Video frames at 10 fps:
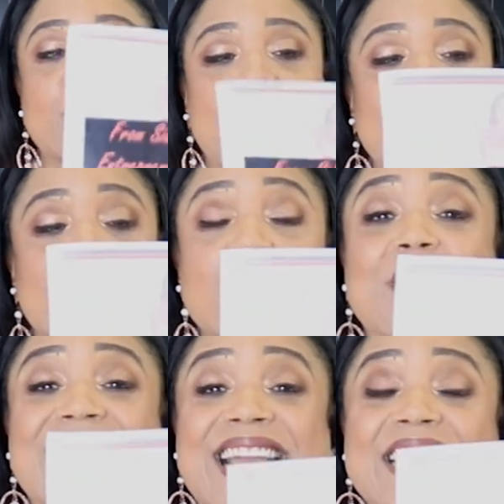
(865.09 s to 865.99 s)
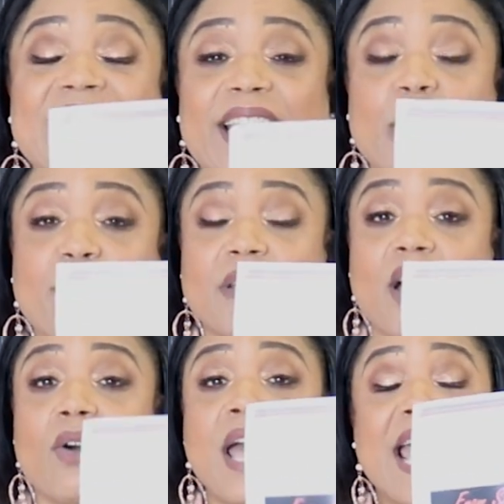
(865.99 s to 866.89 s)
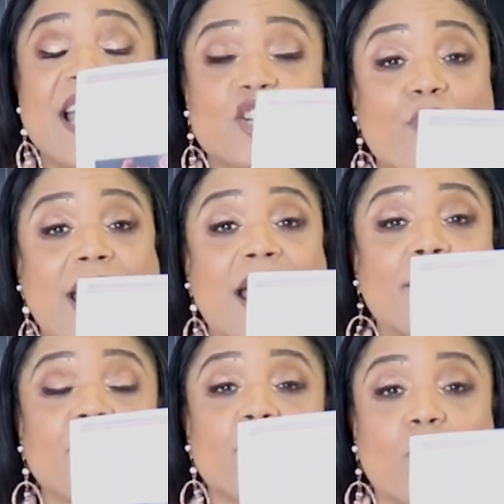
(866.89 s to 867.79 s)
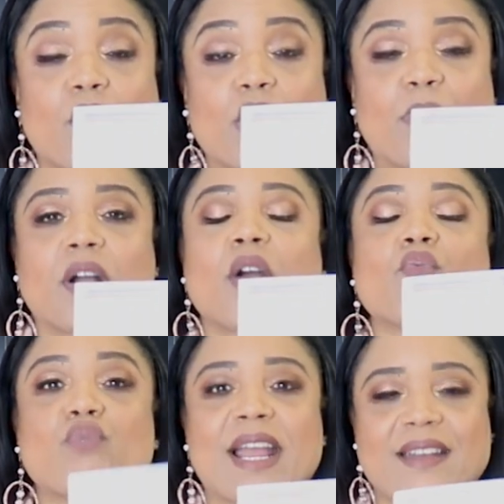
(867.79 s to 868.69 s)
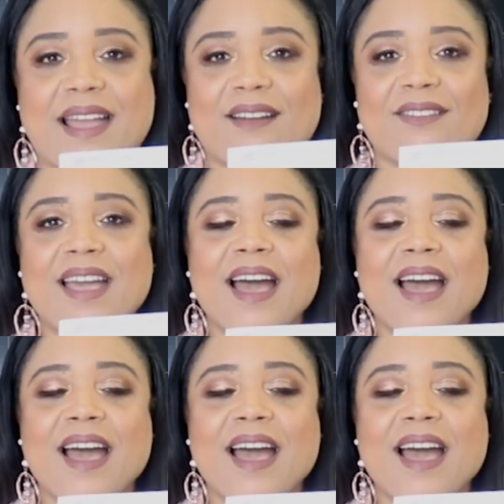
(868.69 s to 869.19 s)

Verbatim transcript: So make sure you click the link below and grab your workbook right now,